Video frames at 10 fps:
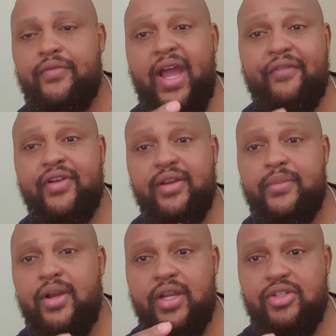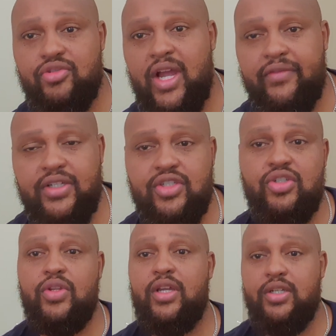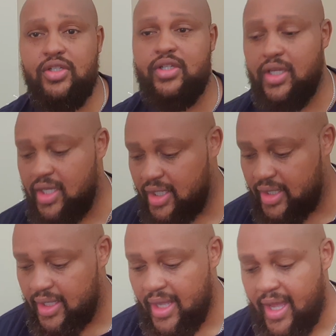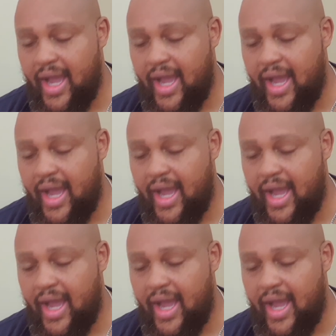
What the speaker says: of African American travelers to the